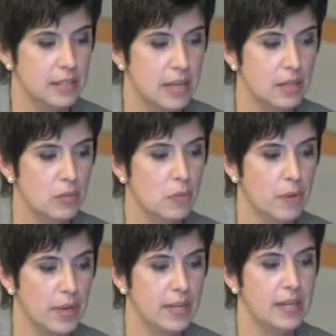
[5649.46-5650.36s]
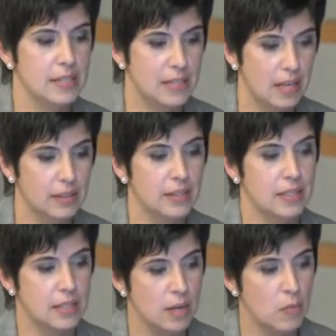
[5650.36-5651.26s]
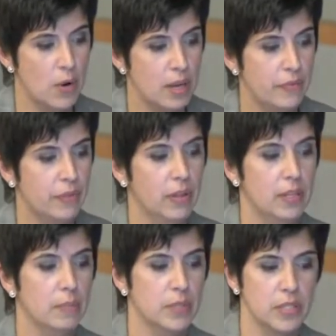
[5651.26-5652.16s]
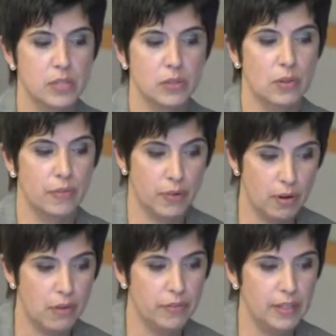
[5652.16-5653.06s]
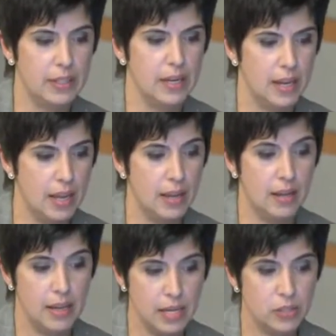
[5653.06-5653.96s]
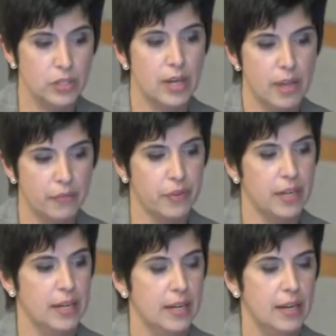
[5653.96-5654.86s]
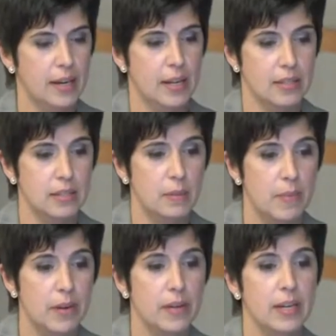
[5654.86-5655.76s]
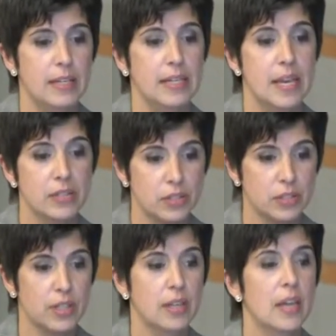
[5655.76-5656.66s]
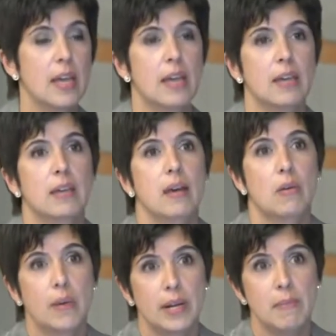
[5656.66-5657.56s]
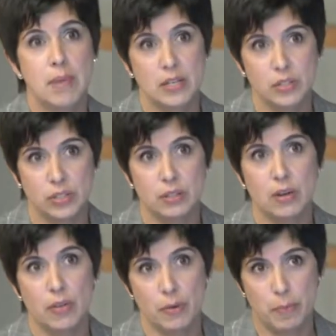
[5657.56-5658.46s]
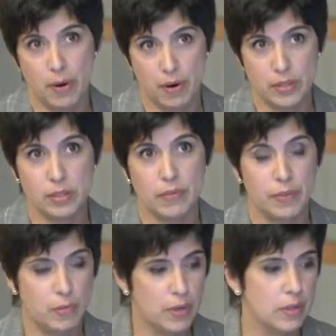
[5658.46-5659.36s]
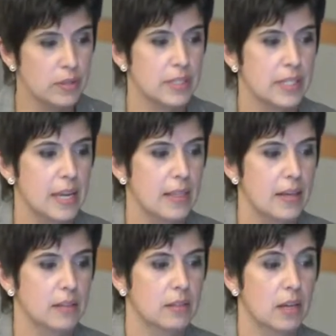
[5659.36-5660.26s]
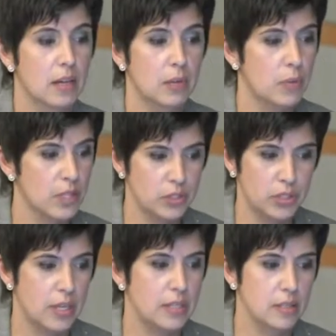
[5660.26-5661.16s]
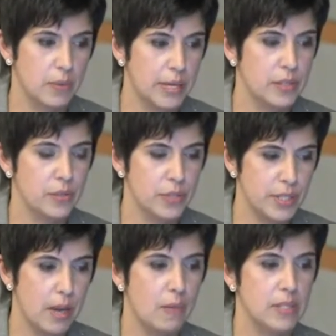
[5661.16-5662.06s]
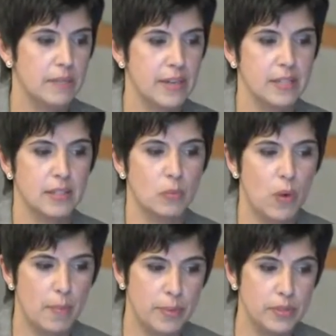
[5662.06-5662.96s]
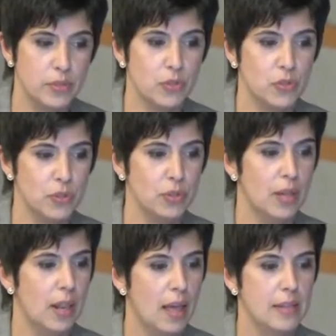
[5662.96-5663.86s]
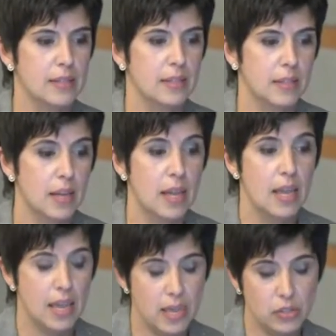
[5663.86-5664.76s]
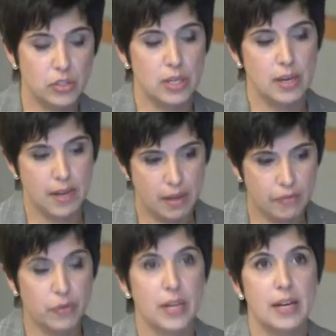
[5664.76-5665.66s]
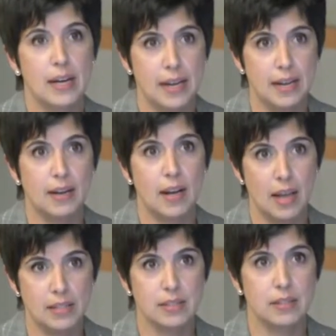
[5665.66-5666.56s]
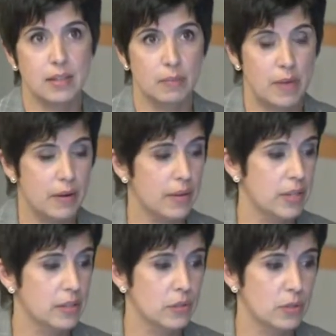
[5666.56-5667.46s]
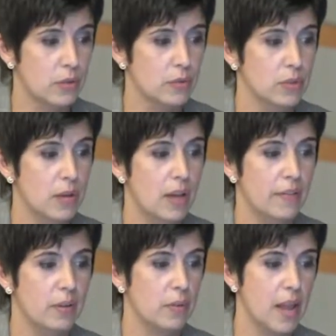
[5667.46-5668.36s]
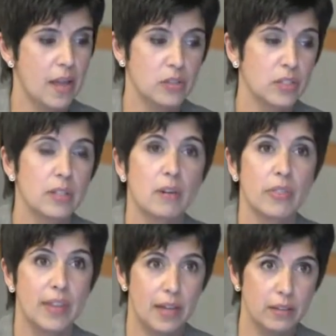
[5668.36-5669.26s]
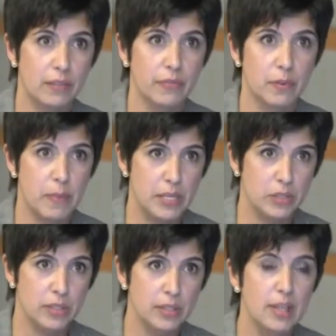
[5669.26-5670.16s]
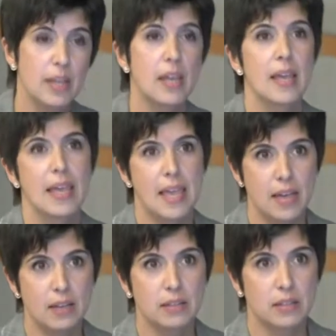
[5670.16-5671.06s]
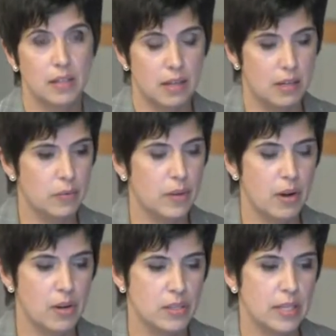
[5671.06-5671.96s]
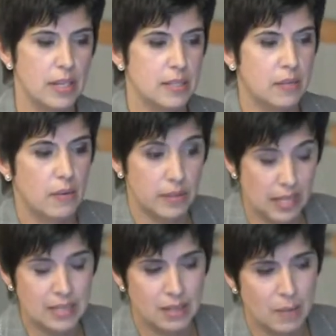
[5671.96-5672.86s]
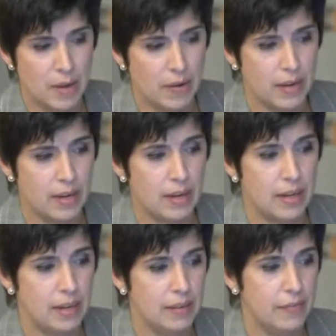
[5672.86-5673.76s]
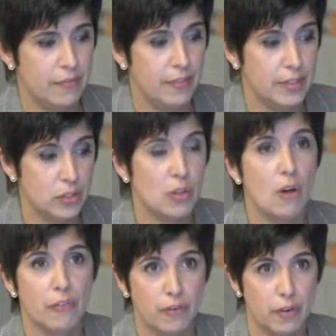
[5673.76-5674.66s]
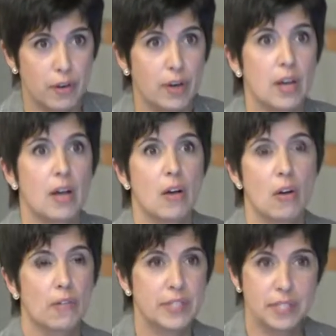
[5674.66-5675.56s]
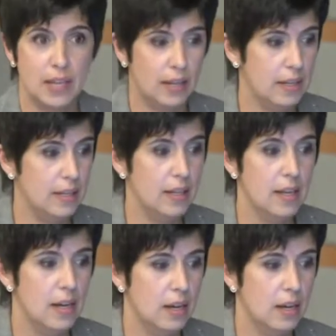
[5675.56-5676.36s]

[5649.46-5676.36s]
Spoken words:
States operating exactly the same way, fulling potential for conflict in Asia, Africa, and Latin America. And yesterday, he already mentioned other parts of the world, saying that Russia is ready to sell advanced weapons to allies in Asia, Africa, and Latin America. So do you have a reaction on that affirmation? And regarding Latin America, if this offer of selling